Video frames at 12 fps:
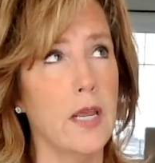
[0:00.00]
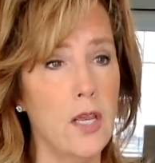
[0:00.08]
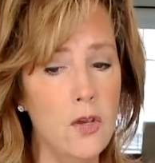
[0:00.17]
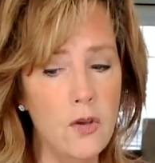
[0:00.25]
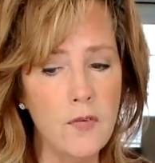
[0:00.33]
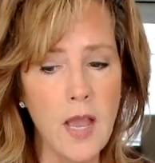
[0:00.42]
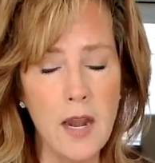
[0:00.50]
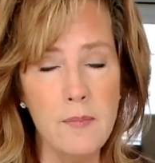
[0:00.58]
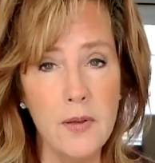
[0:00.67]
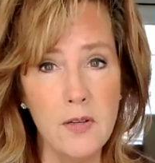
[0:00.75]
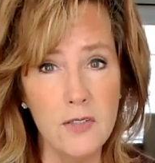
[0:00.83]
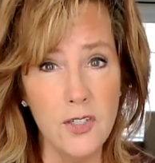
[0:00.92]
You've got to
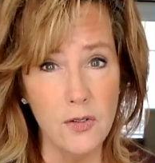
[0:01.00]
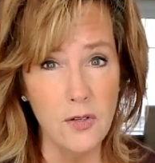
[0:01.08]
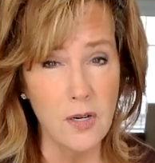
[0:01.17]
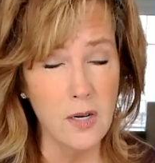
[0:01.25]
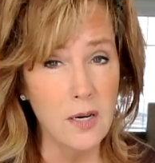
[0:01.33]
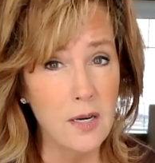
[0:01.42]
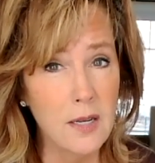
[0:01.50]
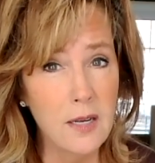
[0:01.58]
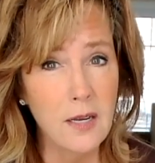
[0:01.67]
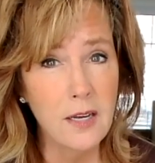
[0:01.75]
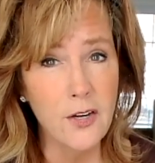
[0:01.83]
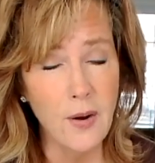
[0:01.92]
build your
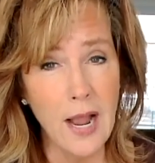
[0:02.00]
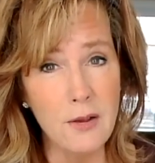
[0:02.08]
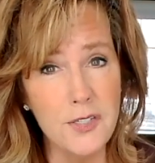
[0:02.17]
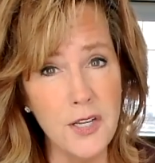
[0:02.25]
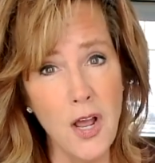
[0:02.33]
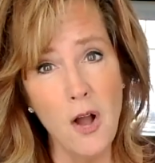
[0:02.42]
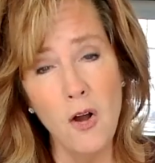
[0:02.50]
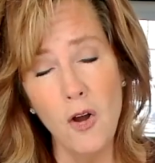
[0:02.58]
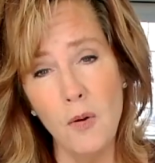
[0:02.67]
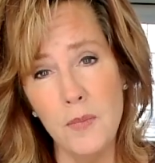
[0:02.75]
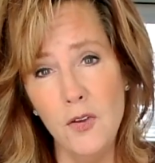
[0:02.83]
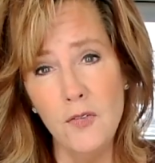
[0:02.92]
your house and
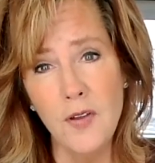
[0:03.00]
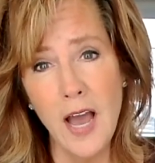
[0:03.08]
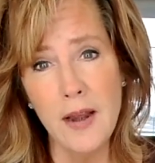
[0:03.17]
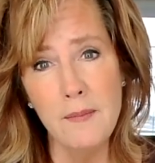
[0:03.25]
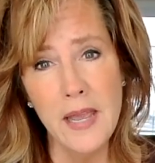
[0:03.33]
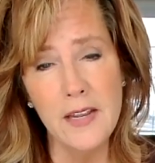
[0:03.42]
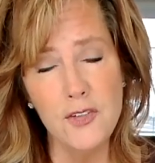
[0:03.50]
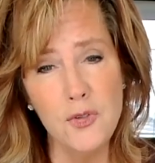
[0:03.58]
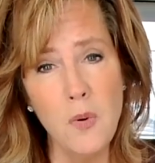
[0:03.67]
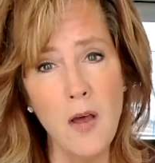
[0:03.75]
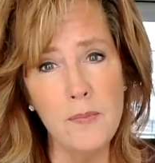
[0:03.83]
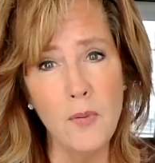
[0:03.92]
home. You've got to make
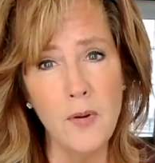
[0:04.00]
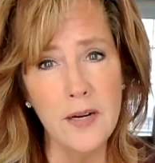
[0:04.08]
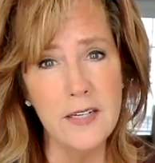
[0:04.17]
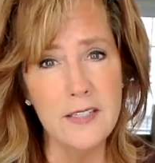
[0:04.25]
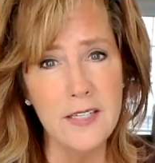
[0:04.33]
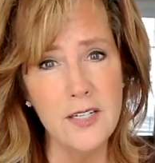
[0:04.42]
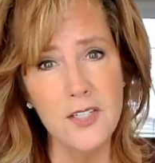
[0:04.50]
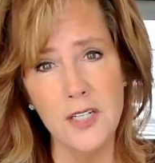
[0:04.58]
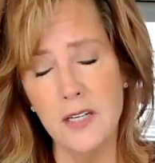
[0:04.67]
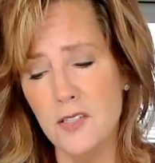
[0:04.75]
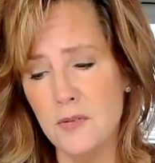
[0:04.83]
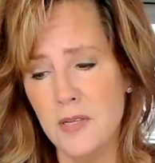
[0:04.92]
do all the boring
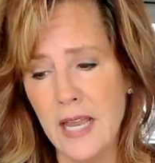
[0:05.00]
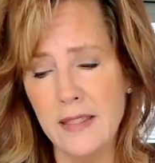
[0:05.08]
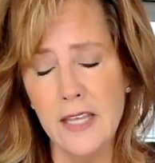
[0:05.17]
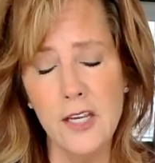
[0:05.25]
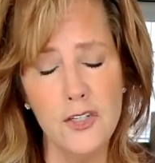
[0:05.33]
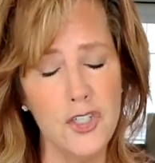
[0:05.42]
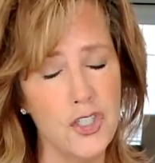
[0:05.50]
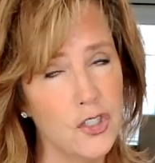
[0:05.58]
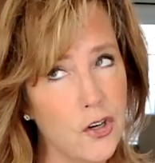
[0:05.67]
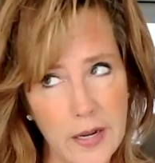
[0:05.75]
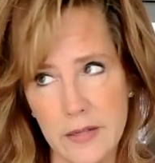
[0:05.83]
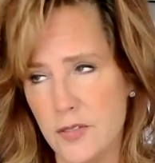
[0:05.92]
decisions, get the
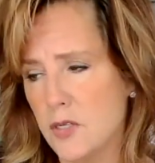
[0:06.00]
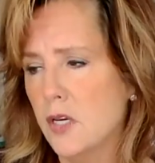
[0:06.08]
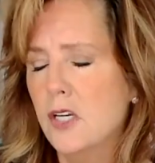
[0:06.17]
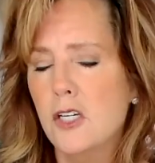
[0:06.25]
insurance,